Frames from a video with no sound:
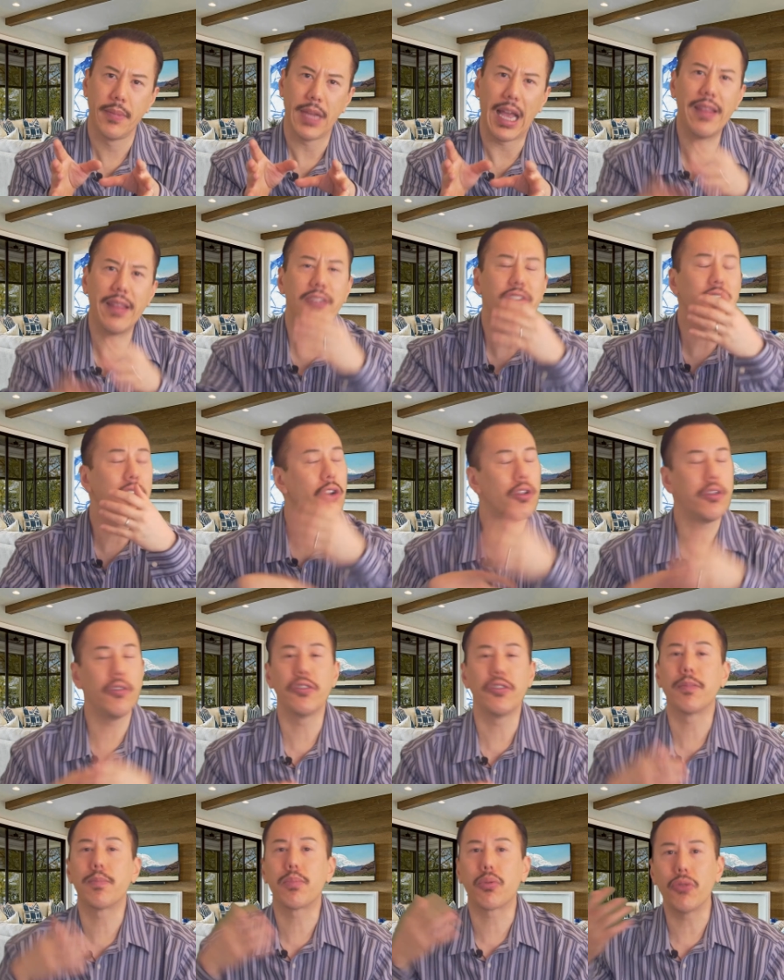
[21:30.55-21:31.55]
and this
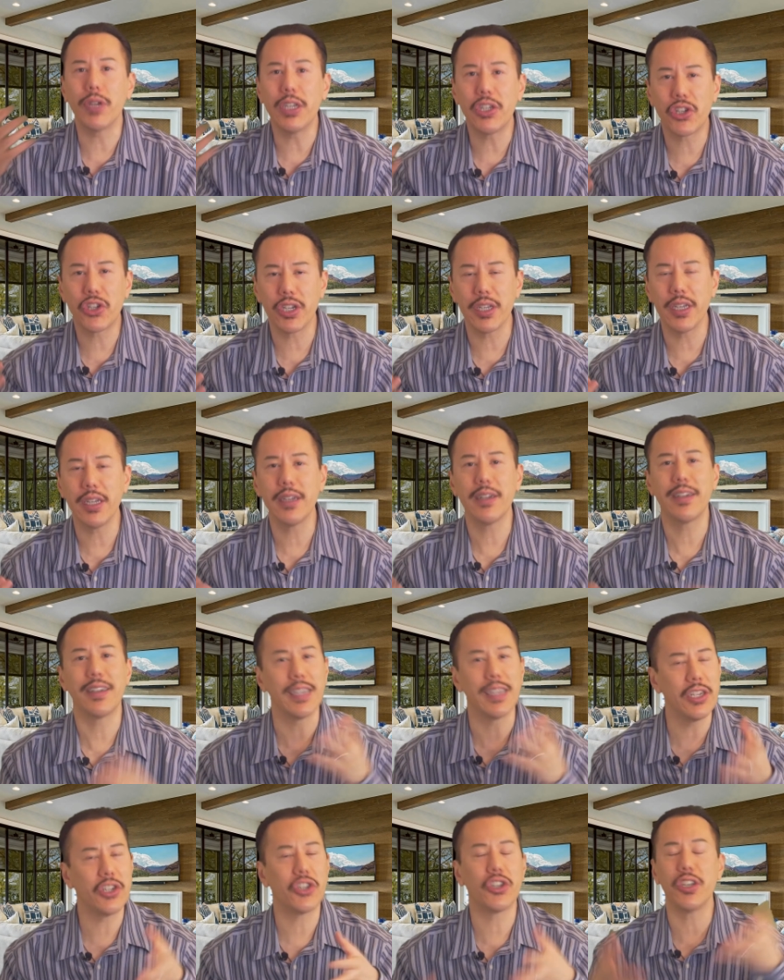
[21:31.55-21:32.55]
includes preaching,
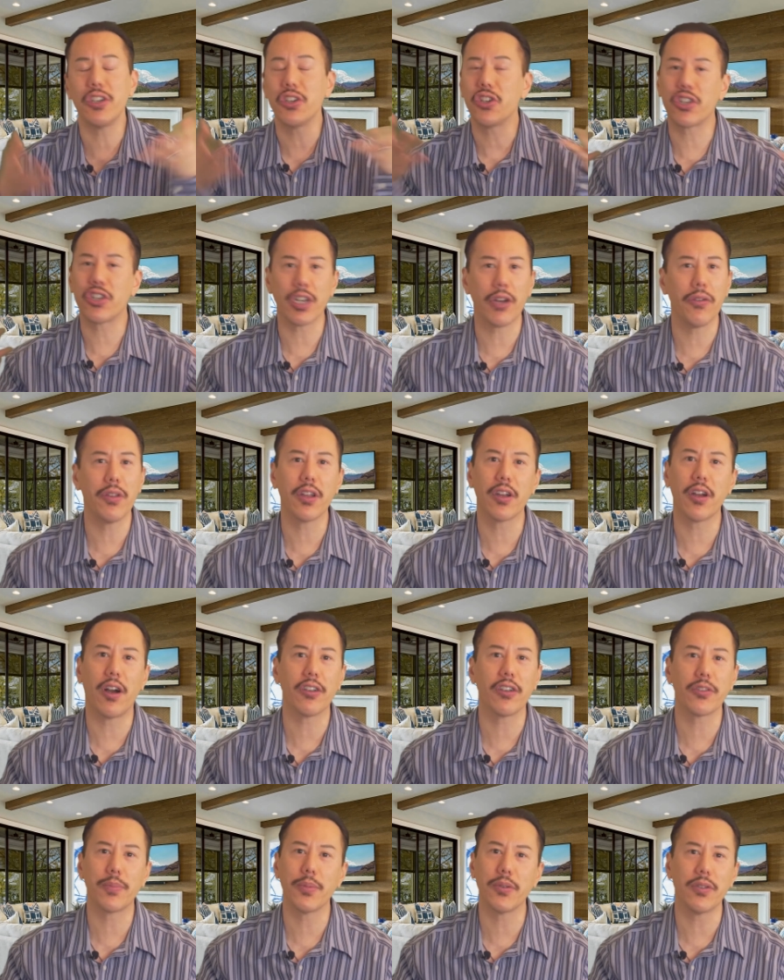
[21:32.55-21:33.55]
teaching, sharing the
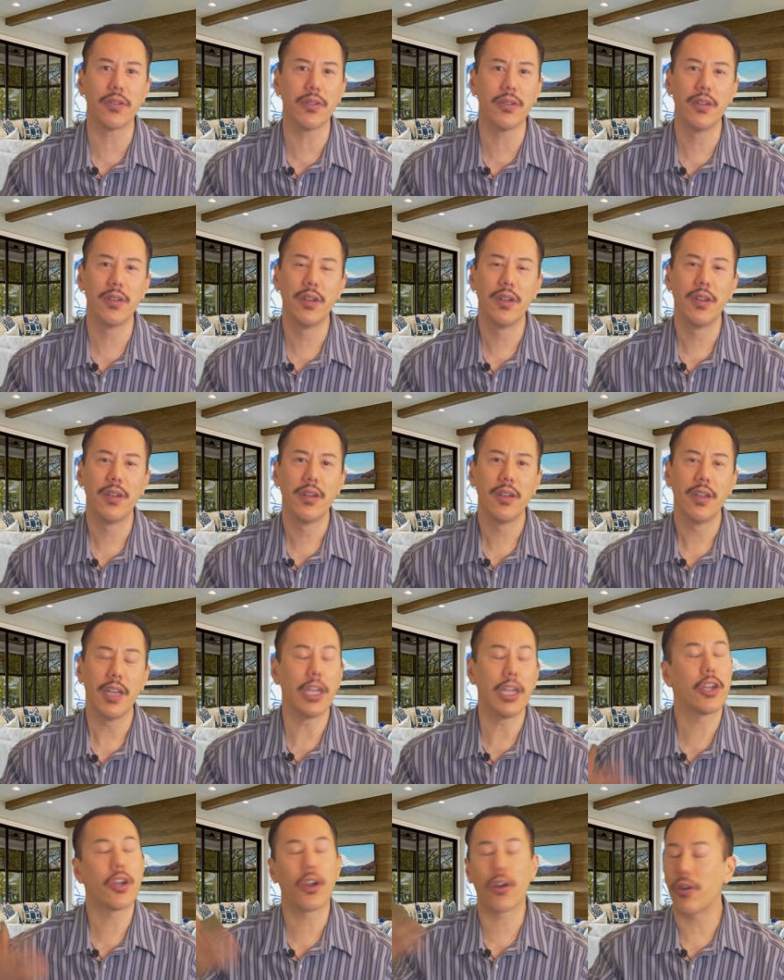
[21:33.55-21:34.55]
gospel,
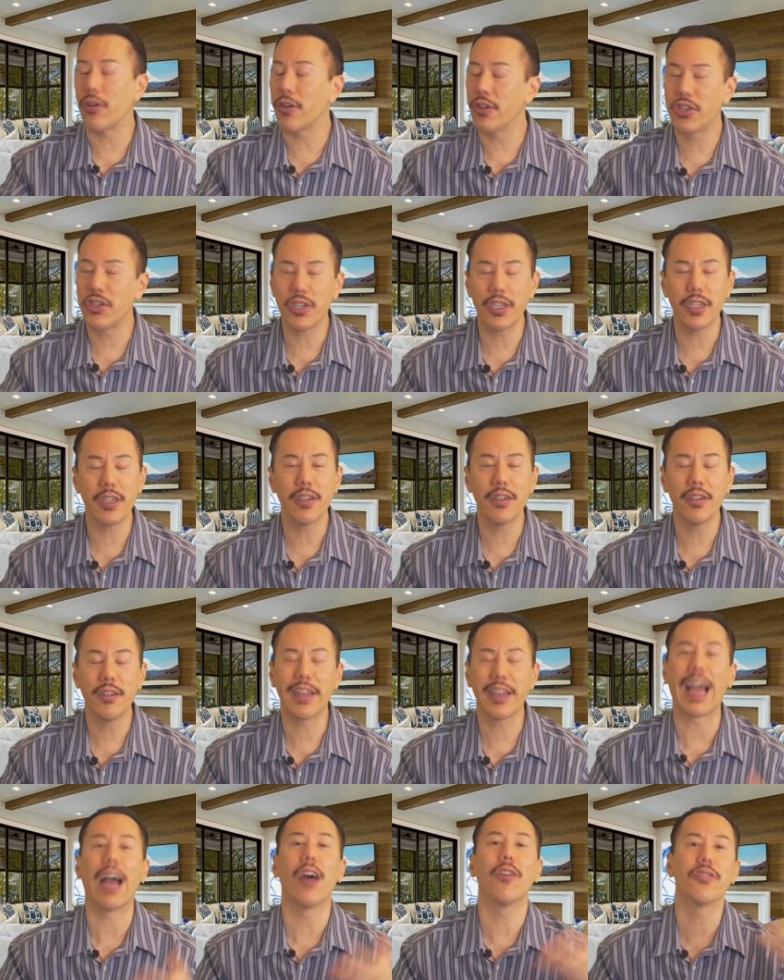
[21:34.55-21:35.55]
encouraging,
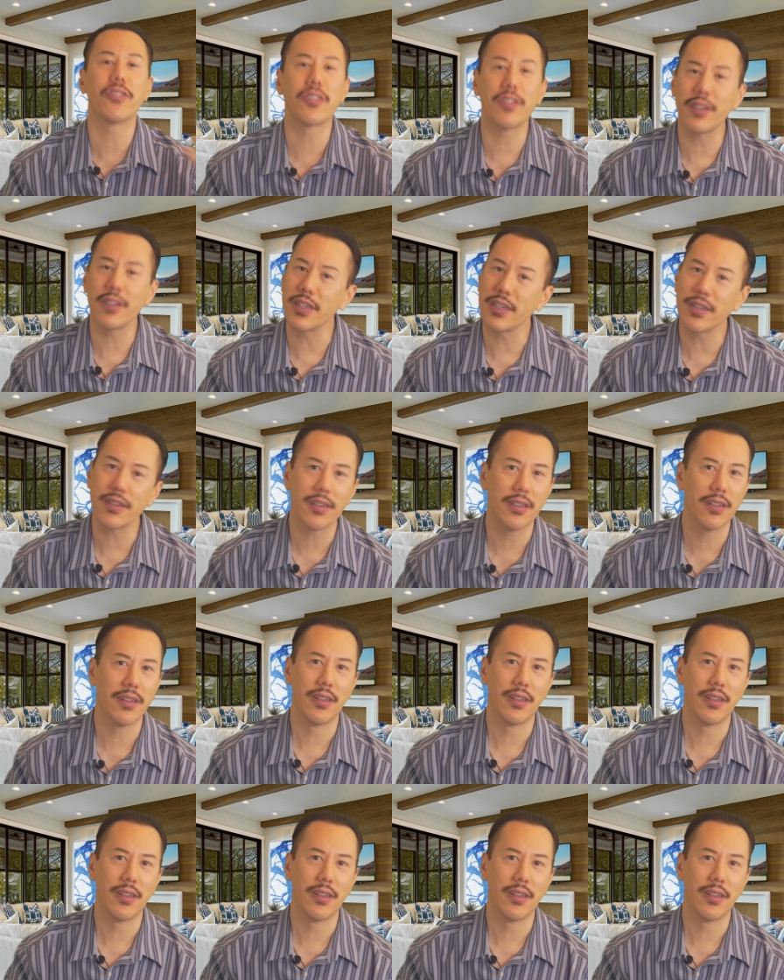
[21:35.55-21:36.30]
counseling.